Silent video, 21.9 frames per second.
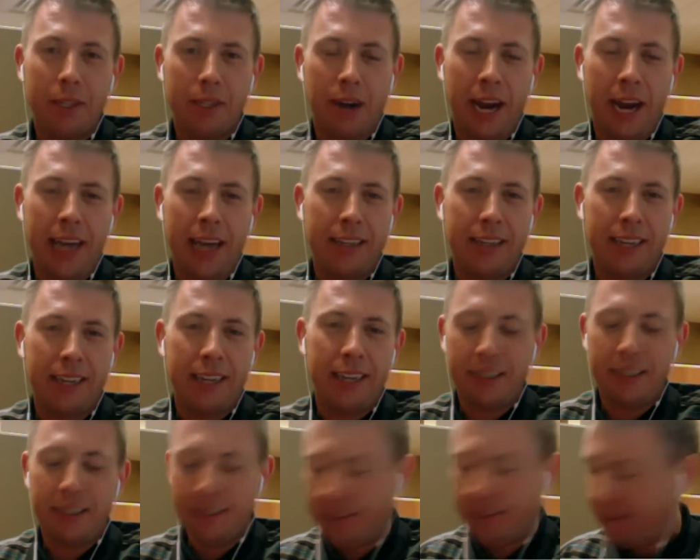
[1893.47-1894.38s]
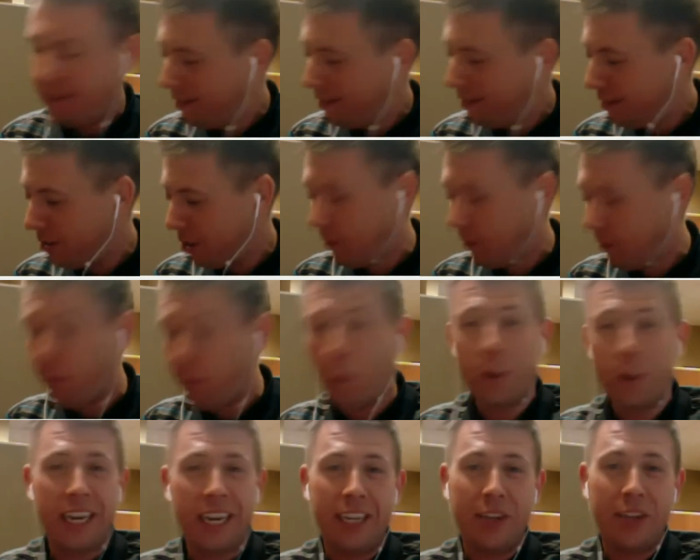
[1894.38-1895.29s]
18 or
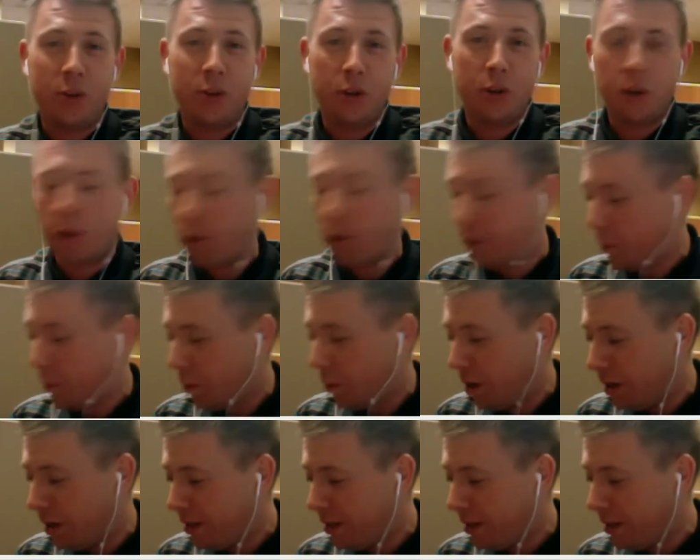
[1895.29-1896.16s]
14-year-old hole-in-one?